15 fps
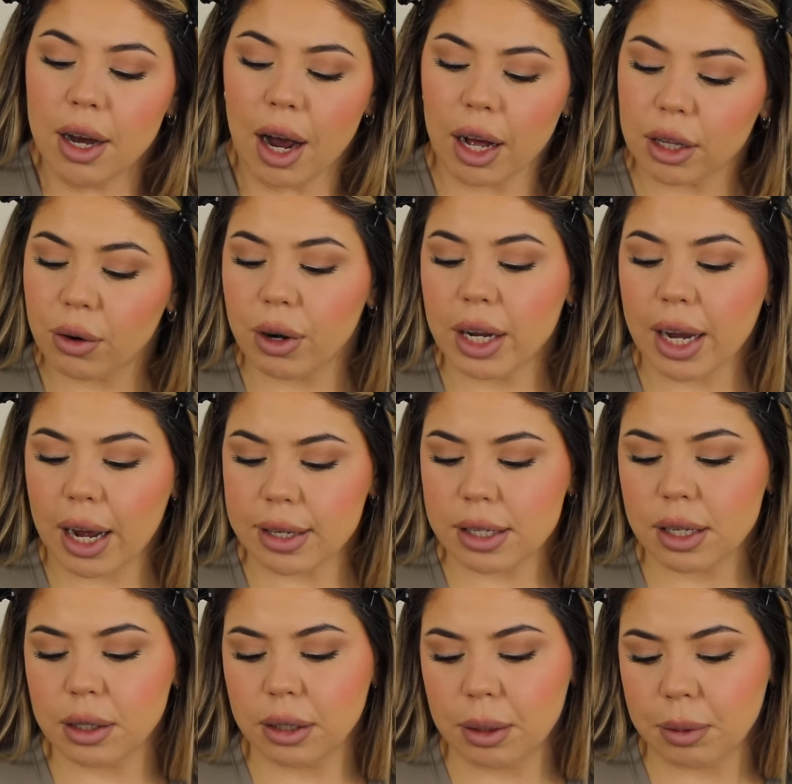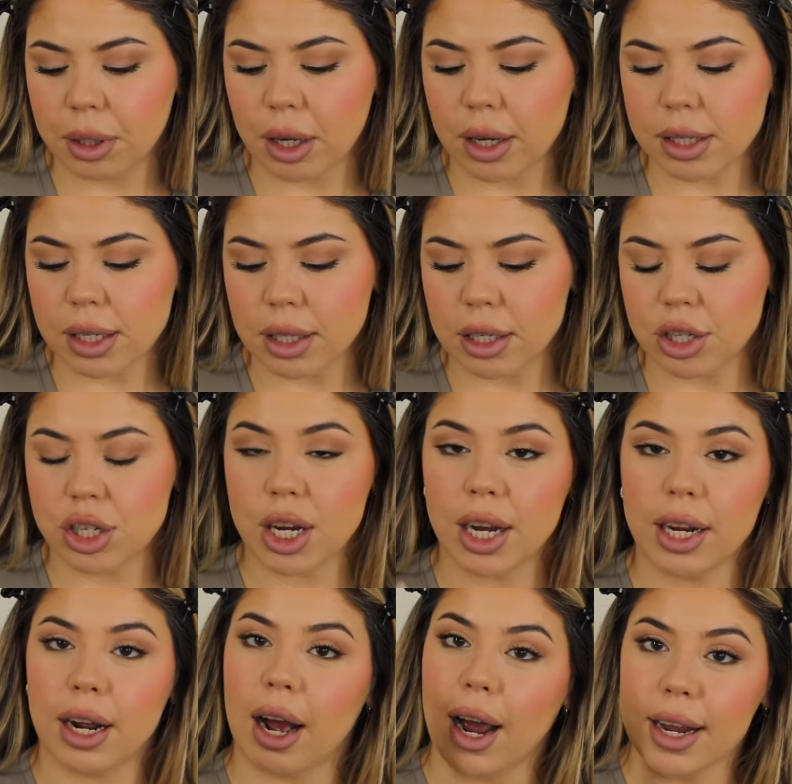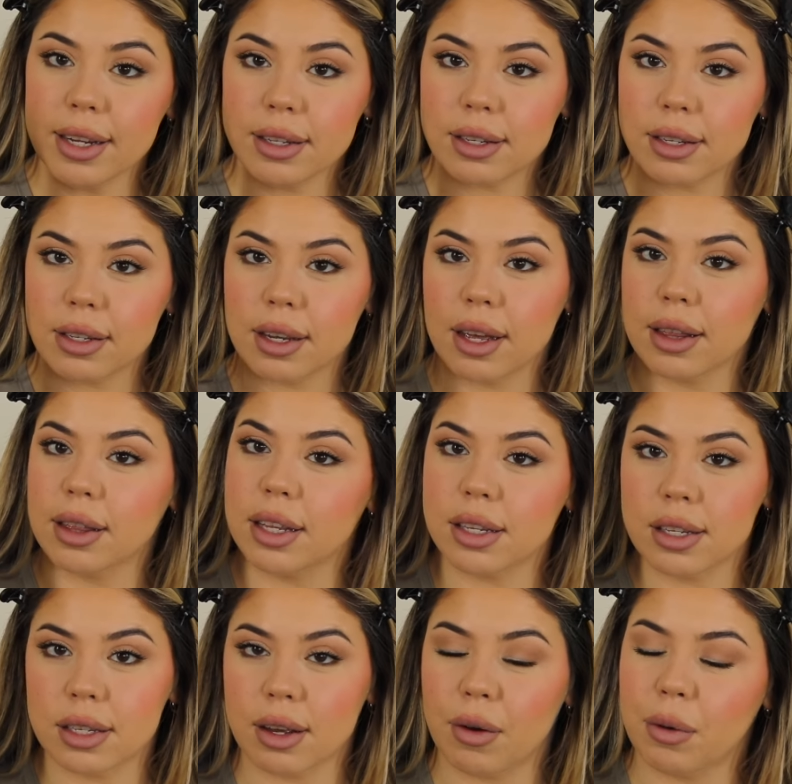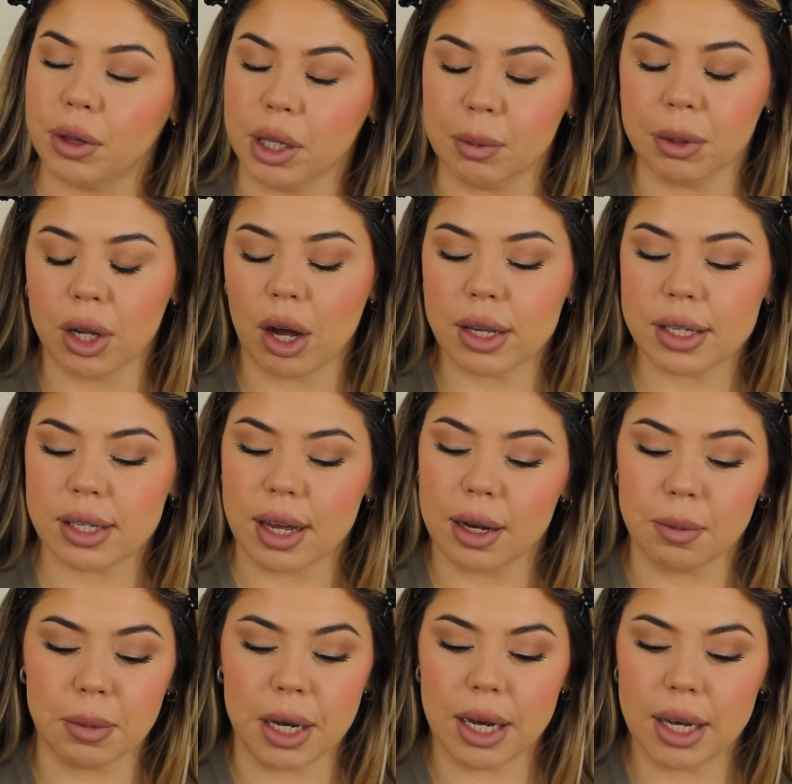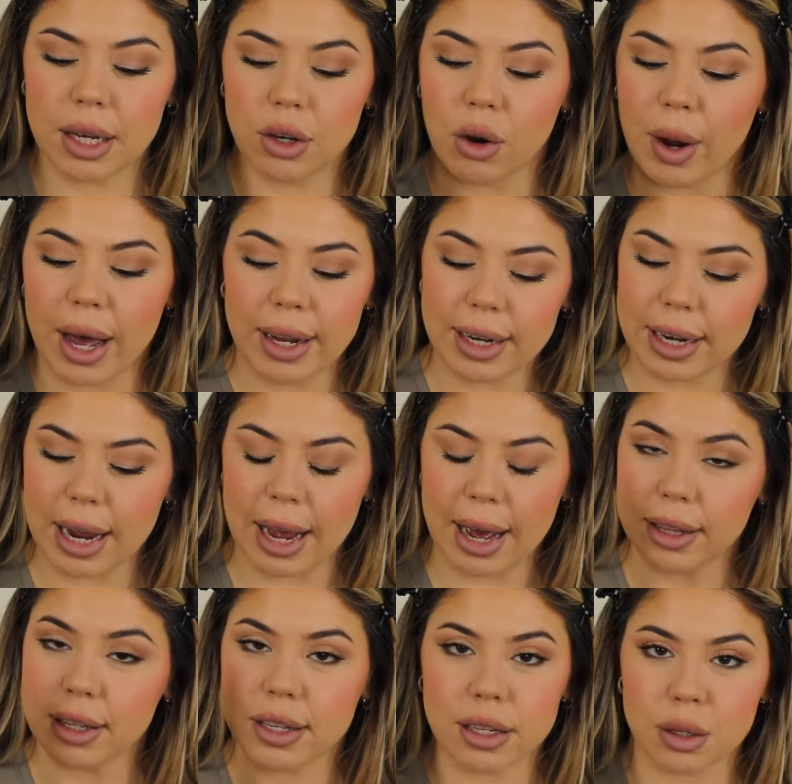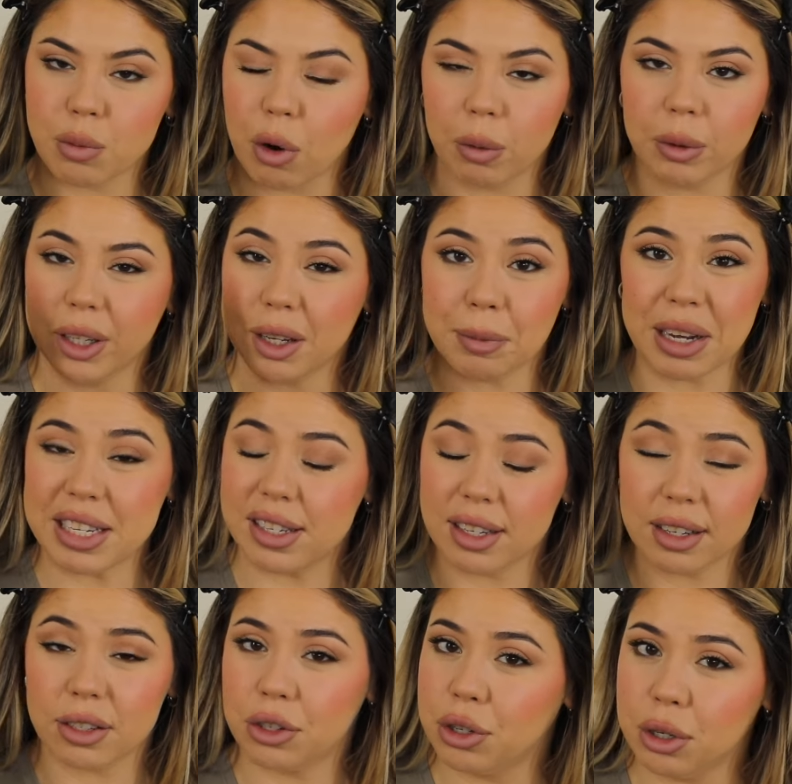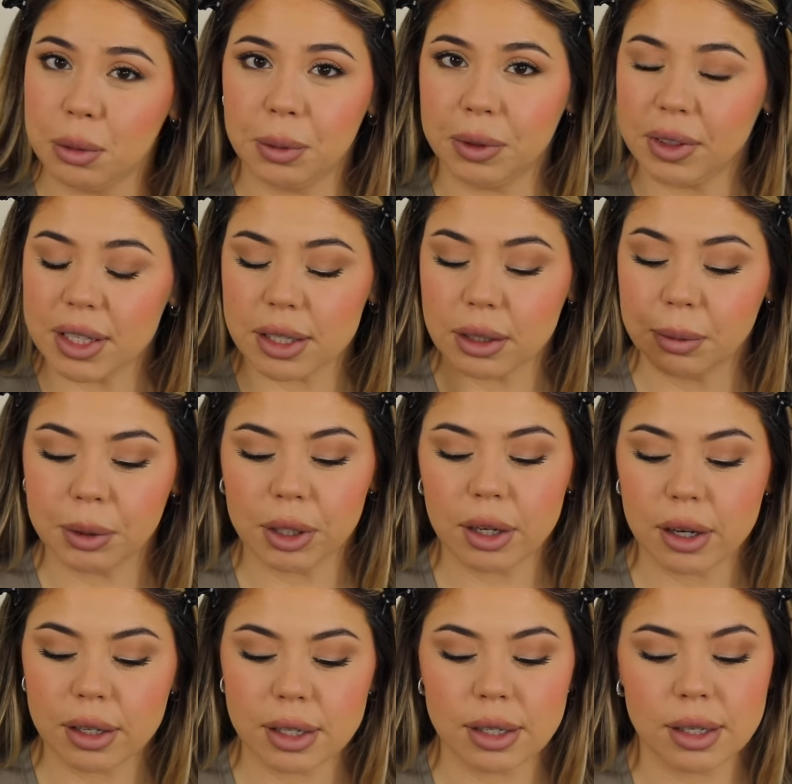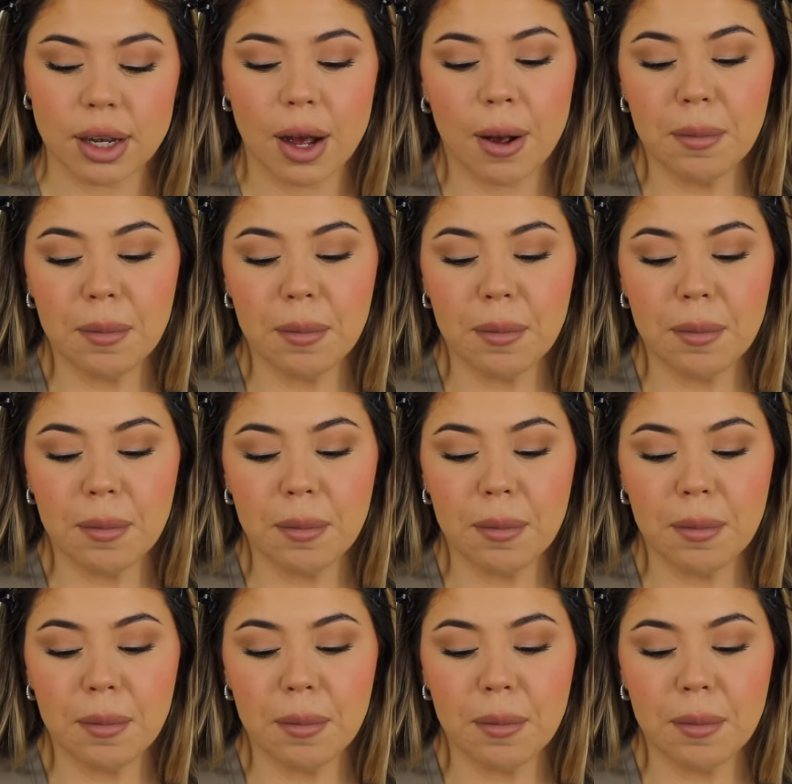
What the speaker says: Hyaluronic acid lip gloss in the shade Ice. This lip gloss and me go hand in hand. This is probably like my 6th tube of this lip gloss.